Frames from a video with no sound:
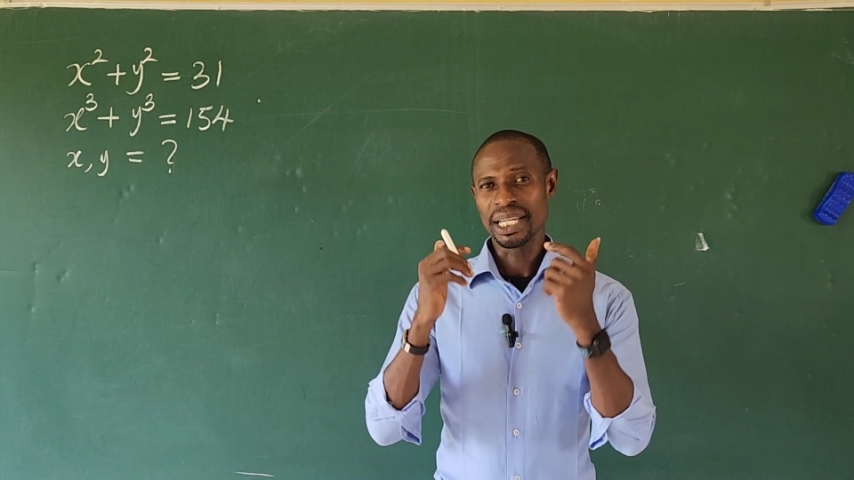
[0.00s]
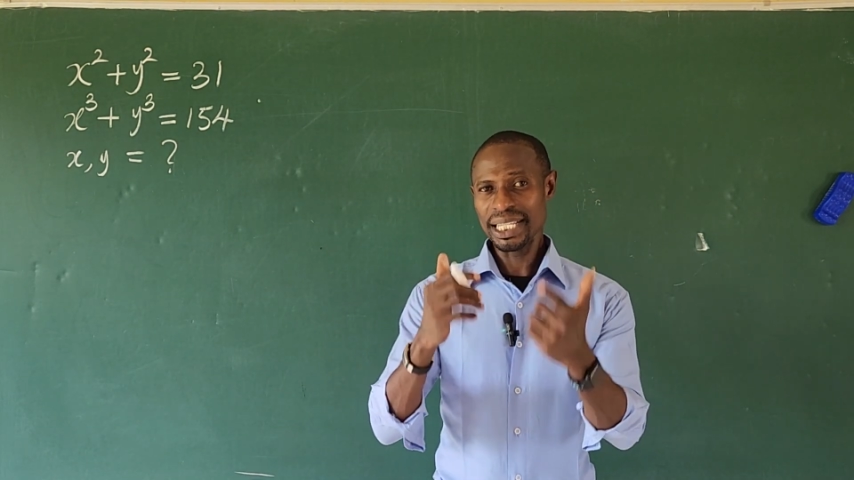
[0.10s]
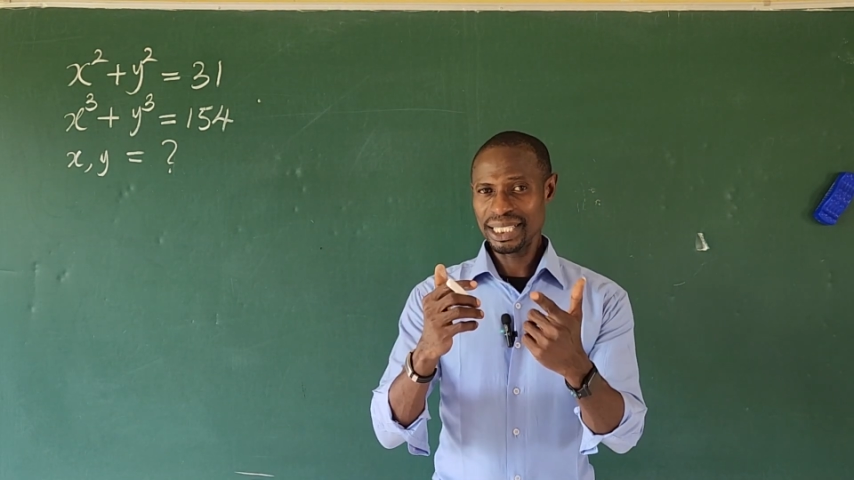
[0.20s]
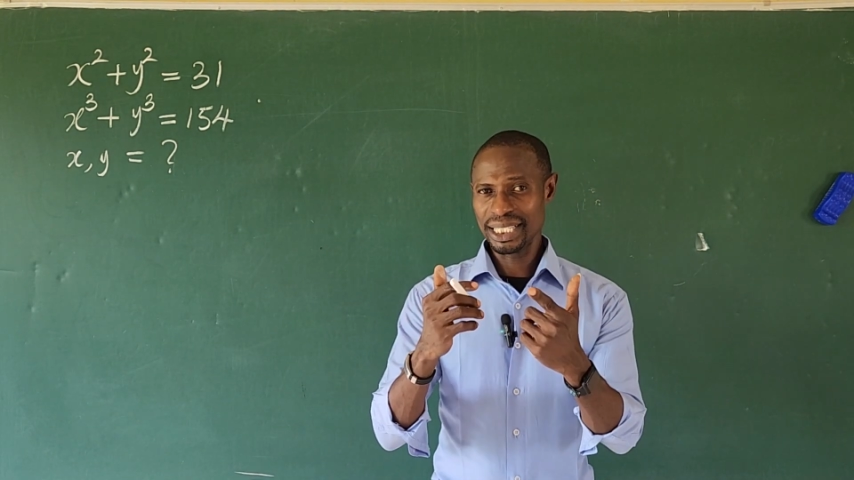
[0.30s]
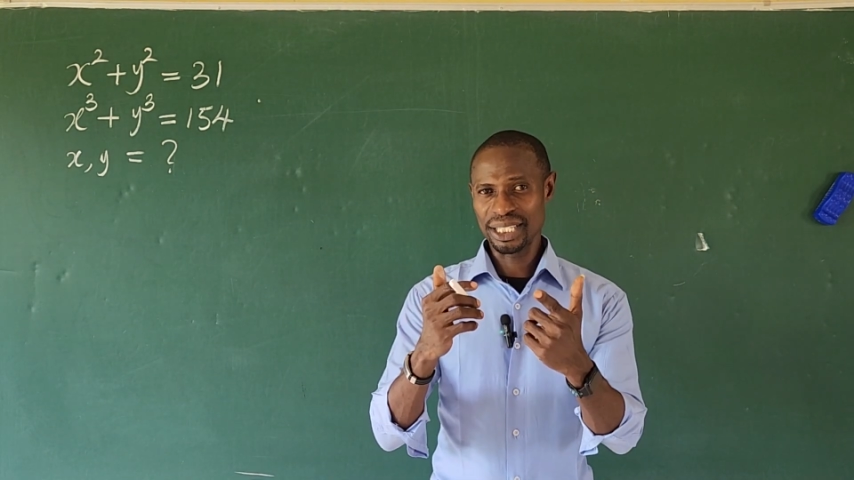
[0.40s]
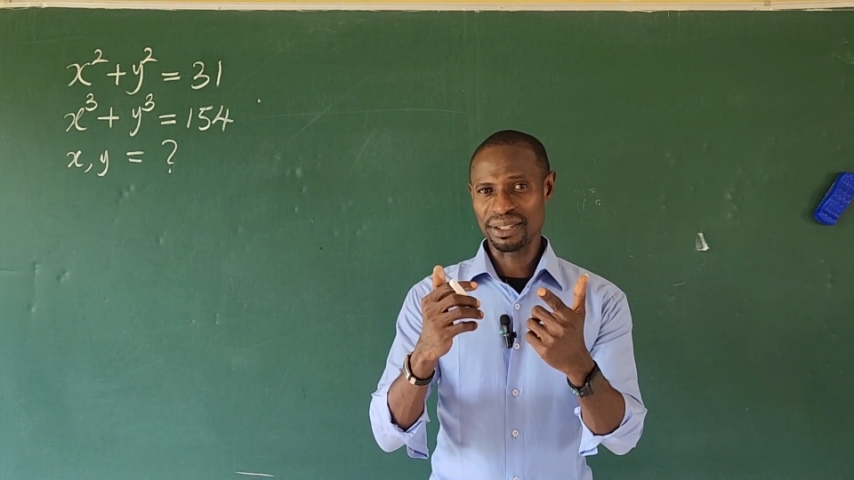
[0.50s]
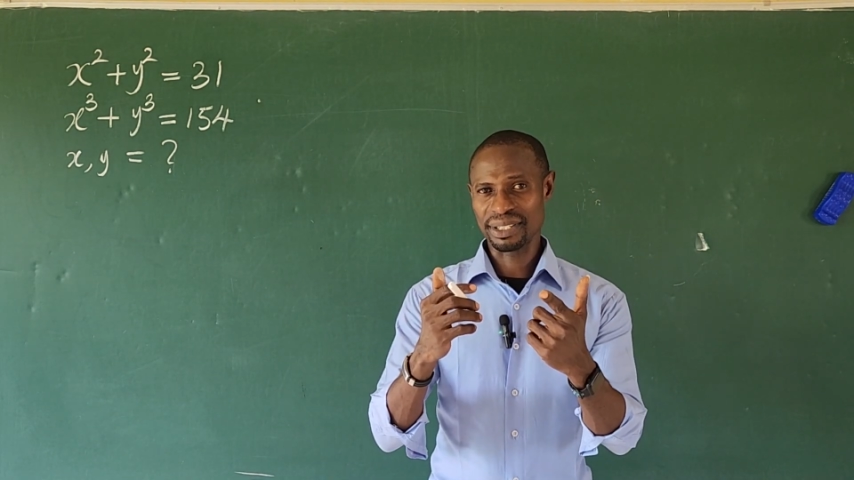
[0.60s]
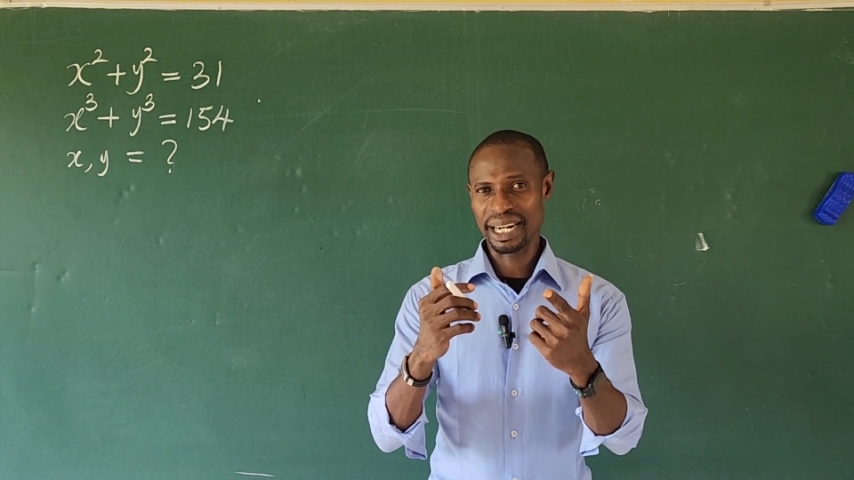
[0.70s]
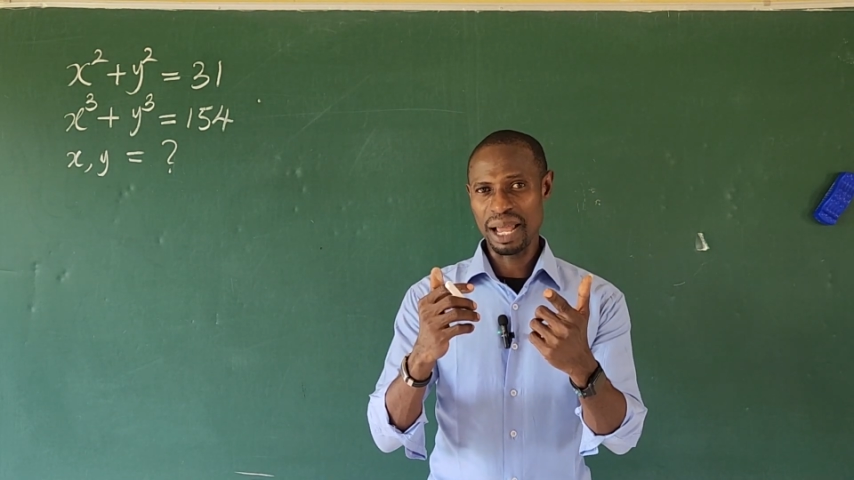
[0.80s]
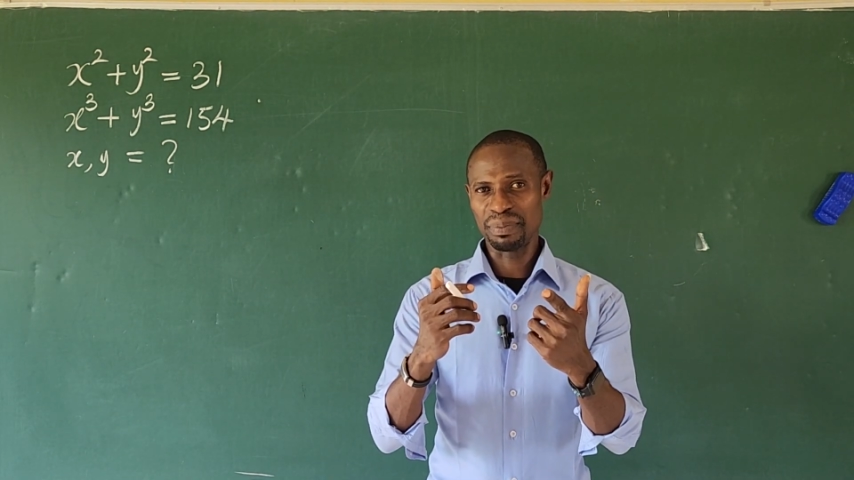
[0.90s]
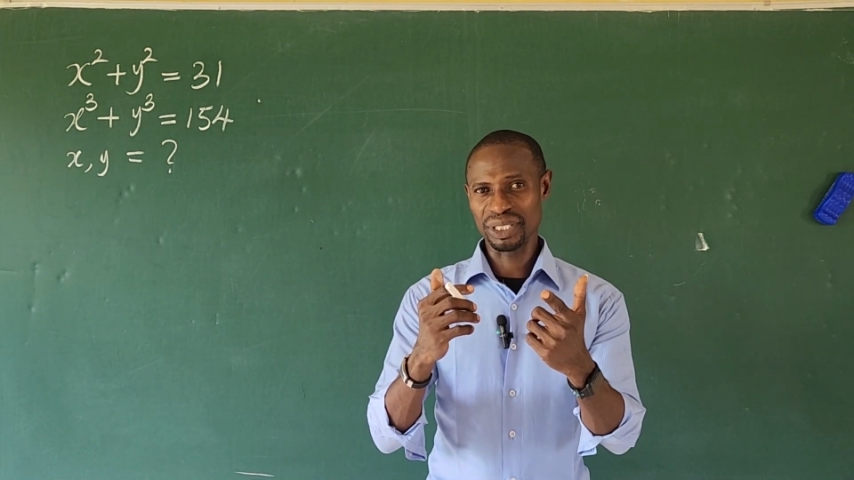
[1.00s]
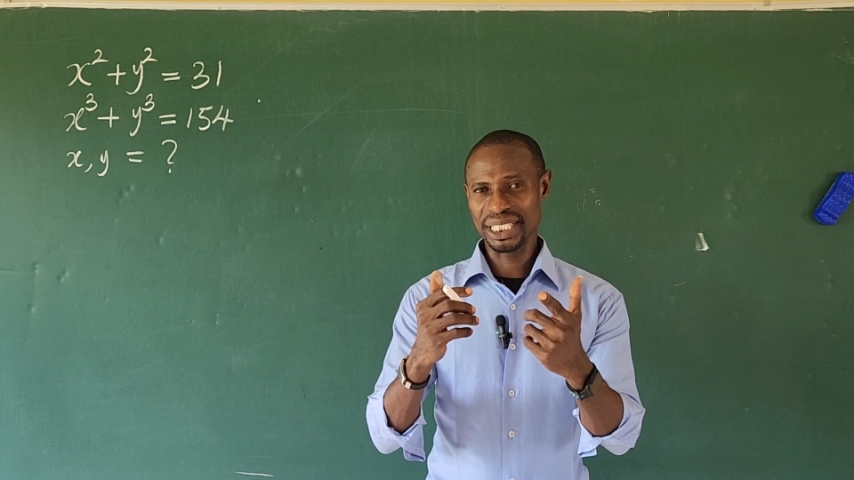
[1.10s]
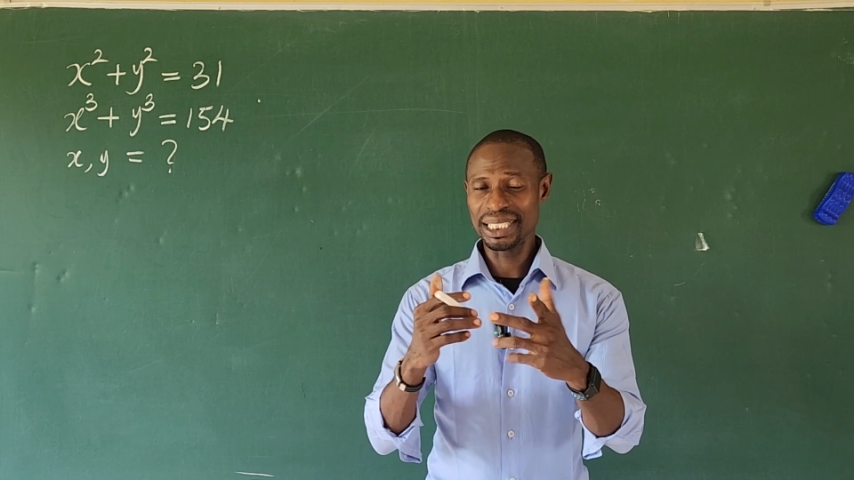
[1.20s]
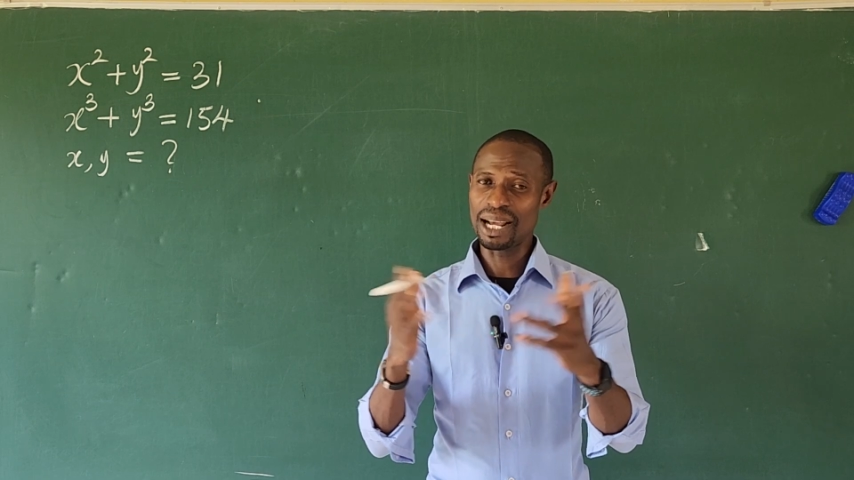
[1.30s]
hit the subscribe button